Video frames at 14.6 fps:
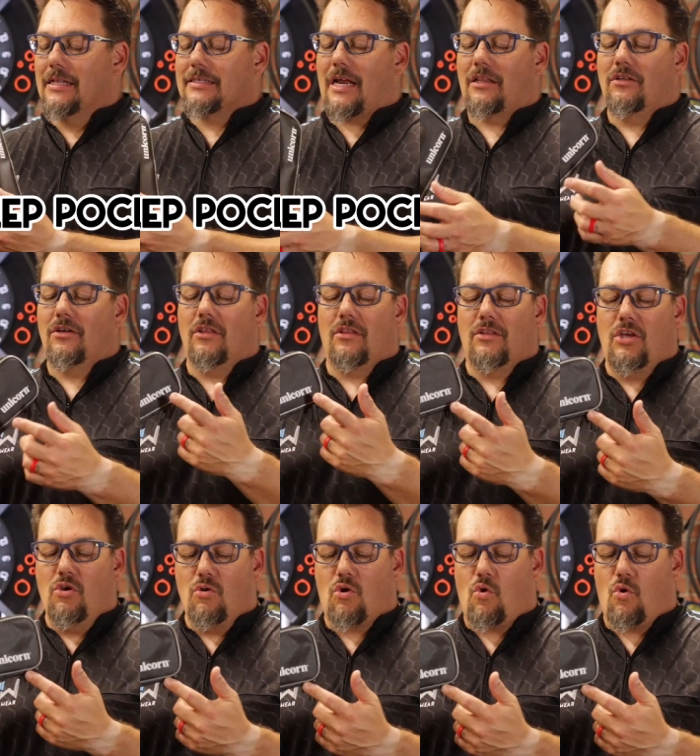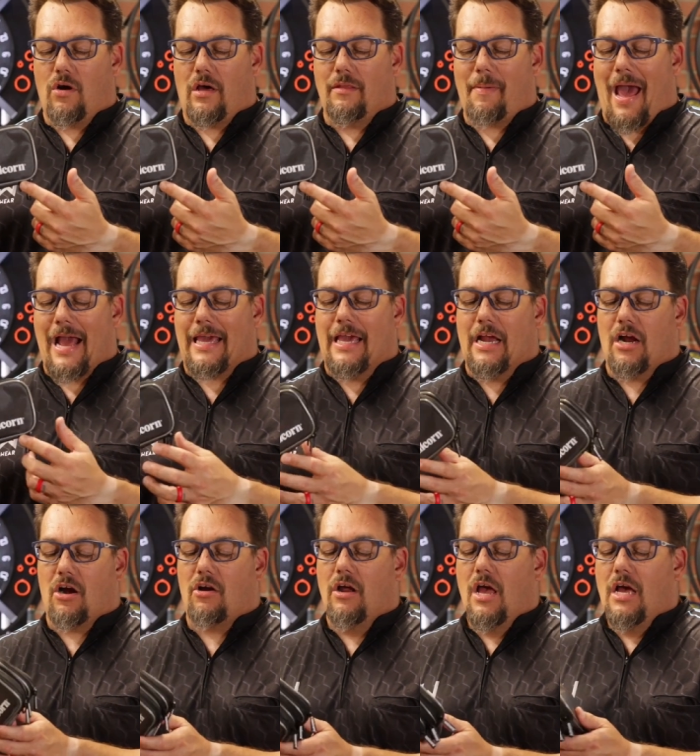It's got a little unicorn on the back
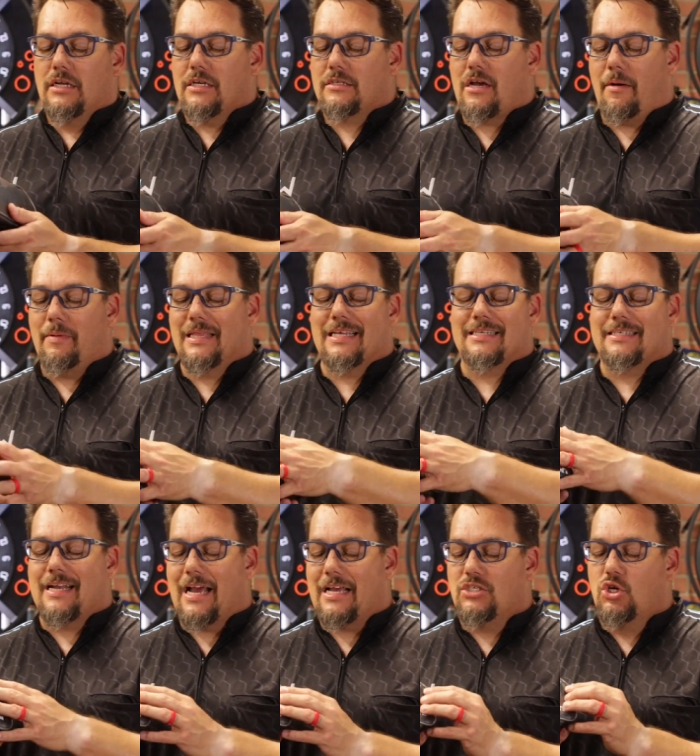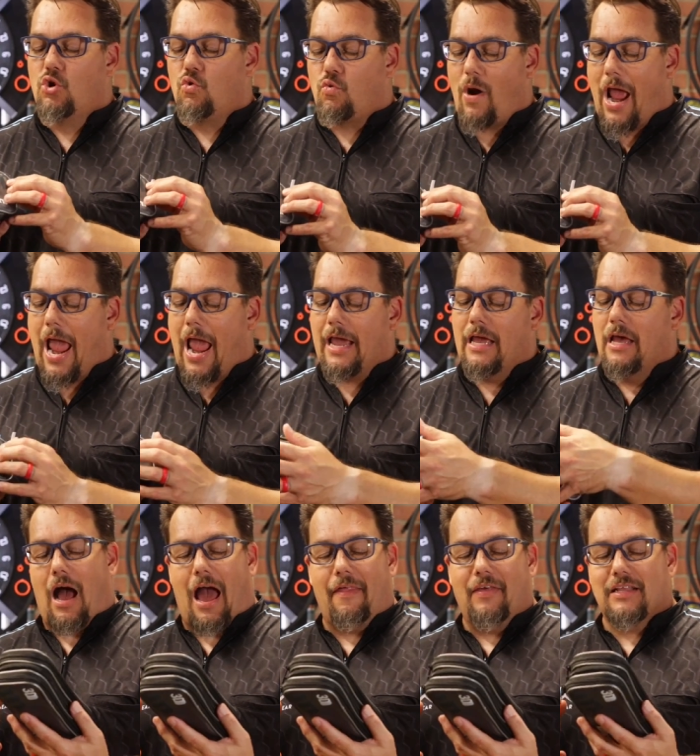here. Does come in this nice gray.
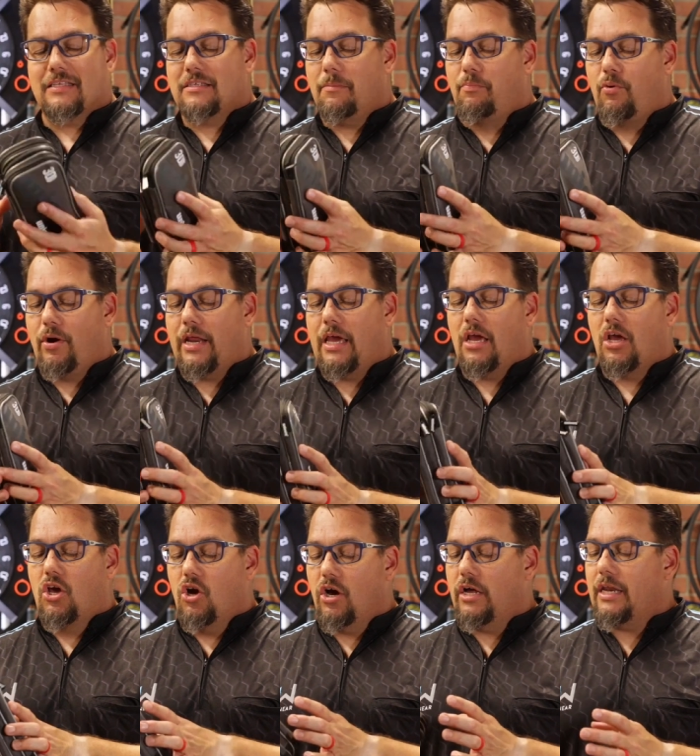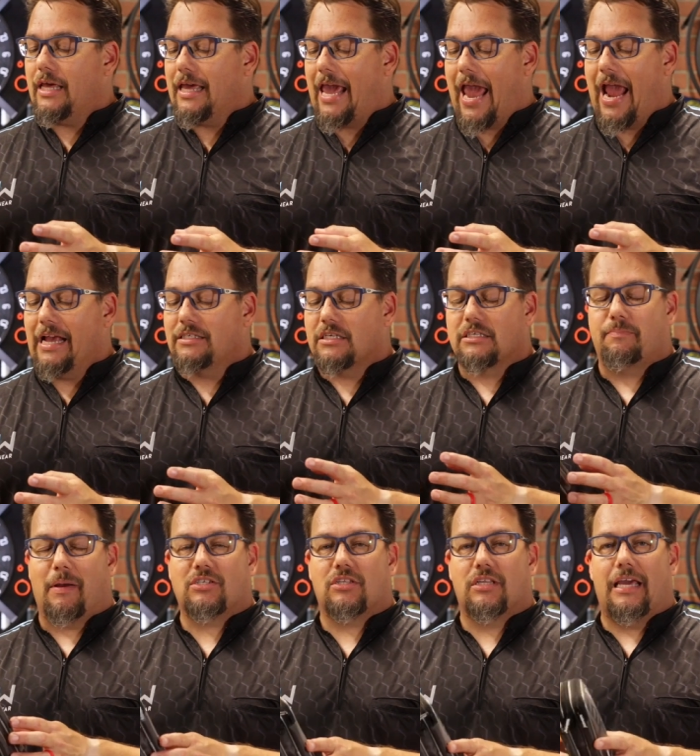I think it's a pretty good case,
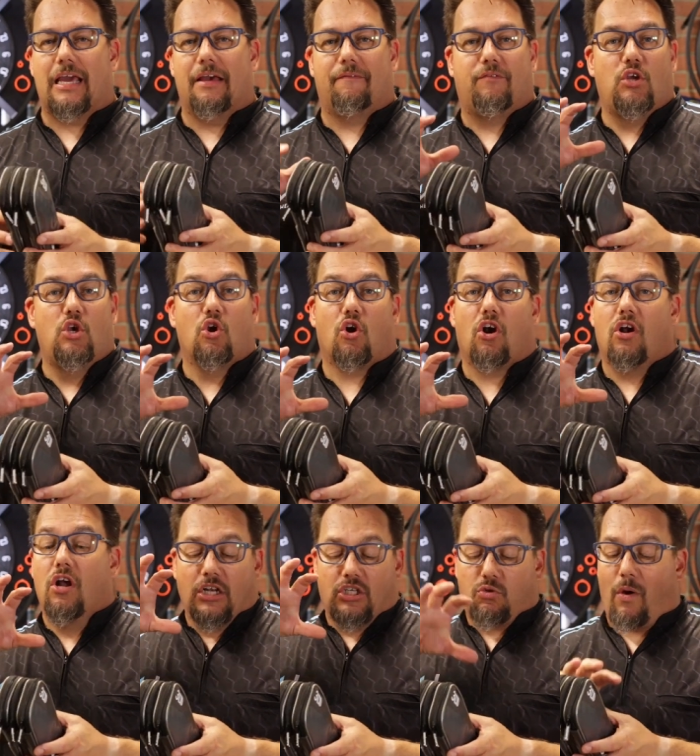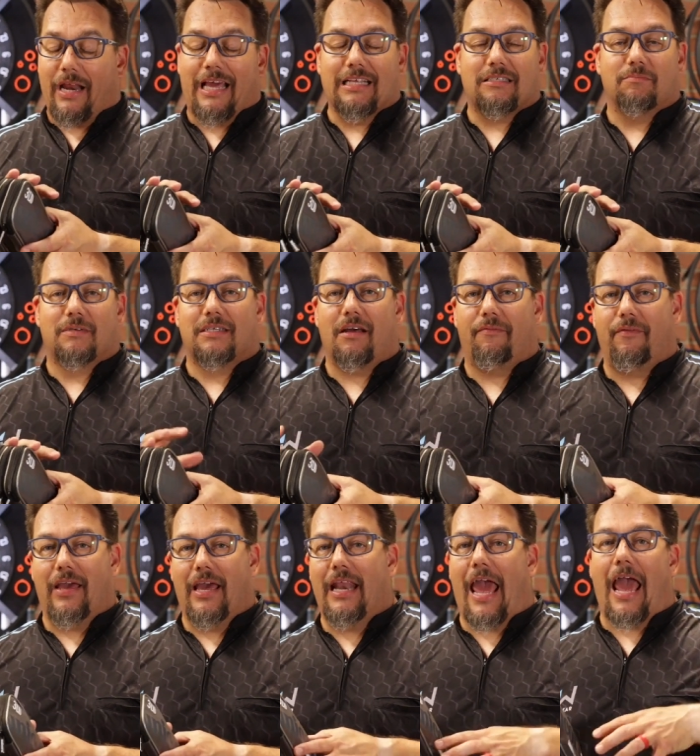especially if you're just want to get some stuff
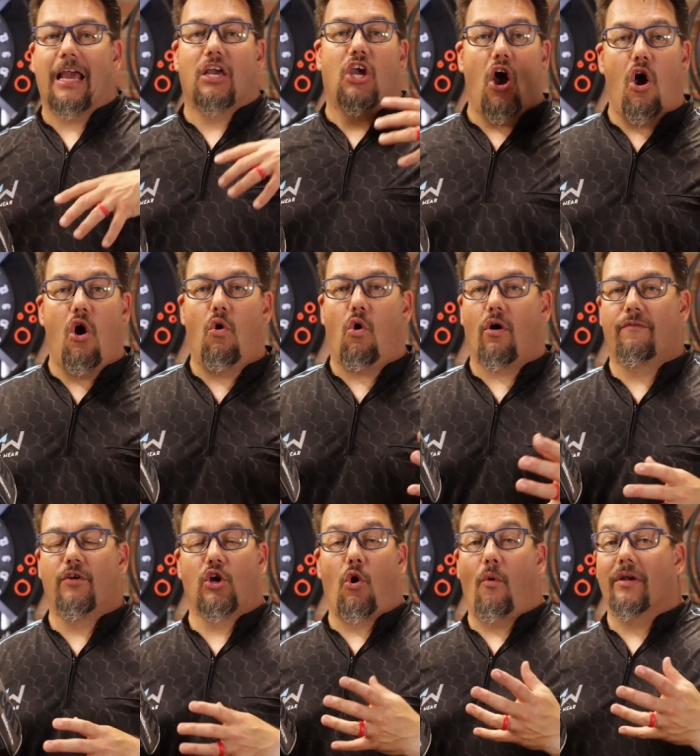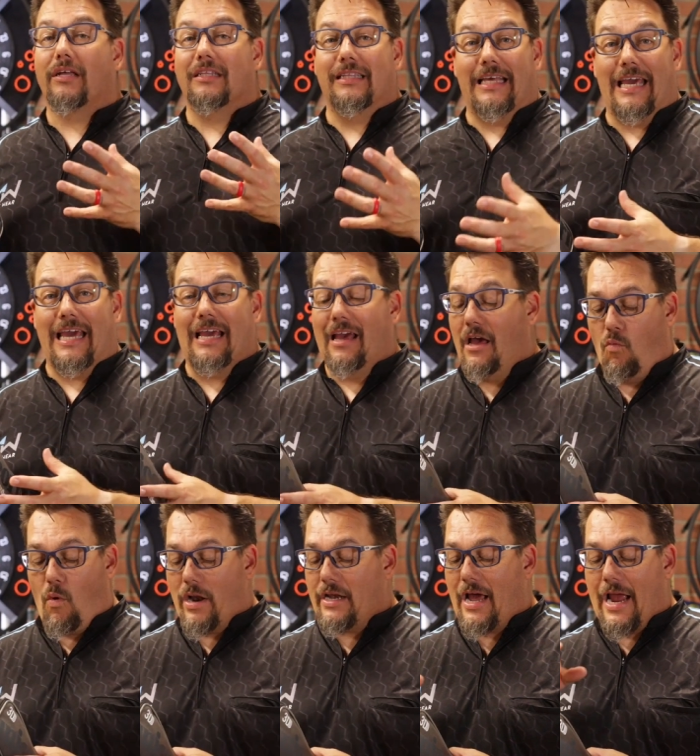in and go, or if you're going to league
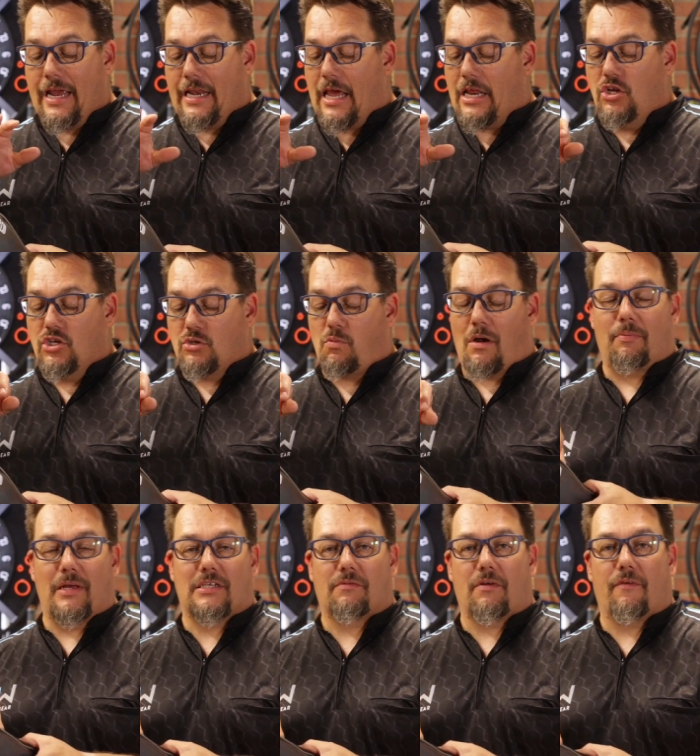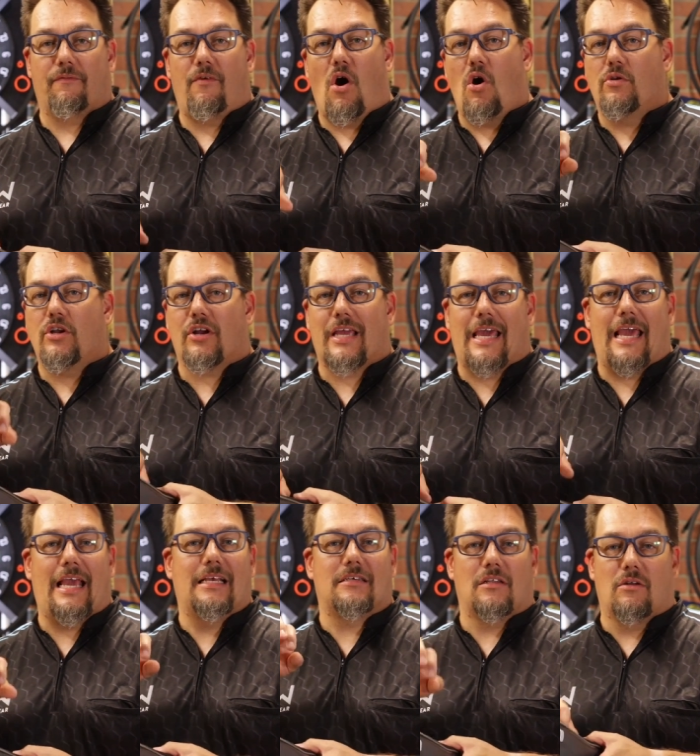one night and you just want to place for your phone, your
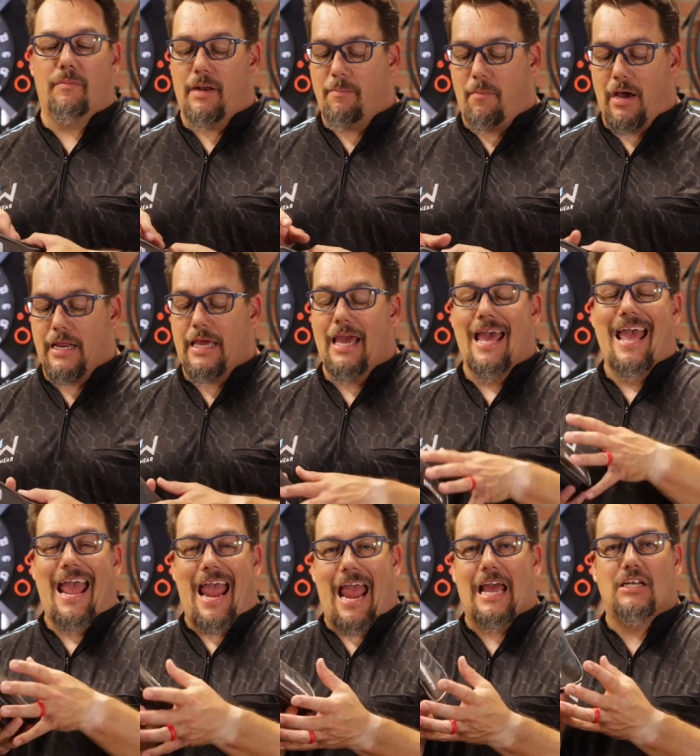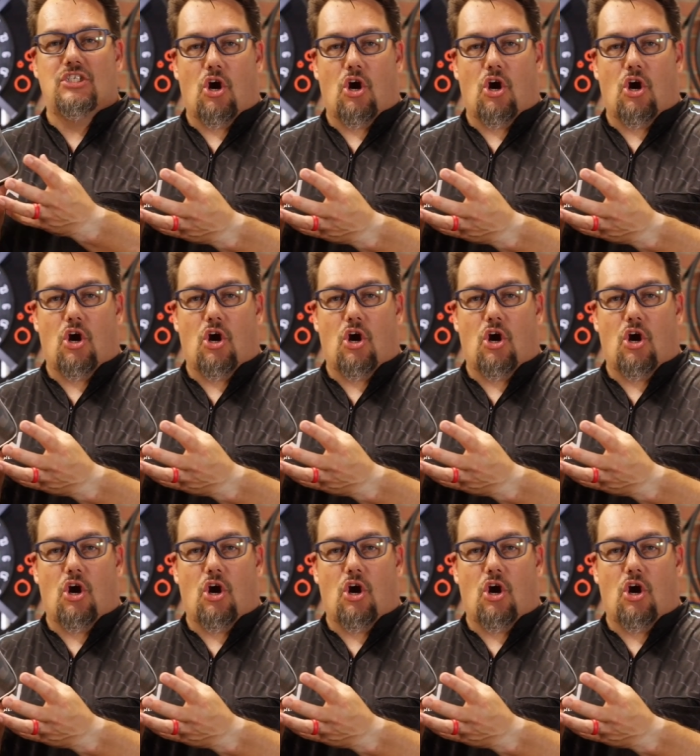keys, a little bit of money, and